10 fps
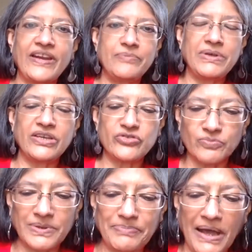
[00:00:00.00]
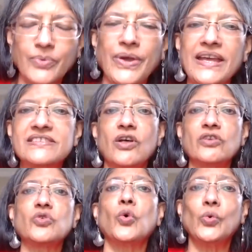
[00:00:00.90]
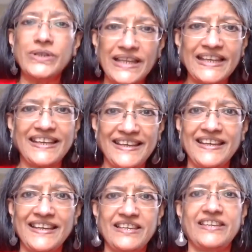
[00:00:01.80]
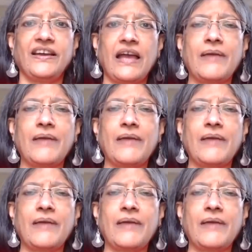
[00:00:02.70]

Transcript: very big issue. But by the way, it's not only in India.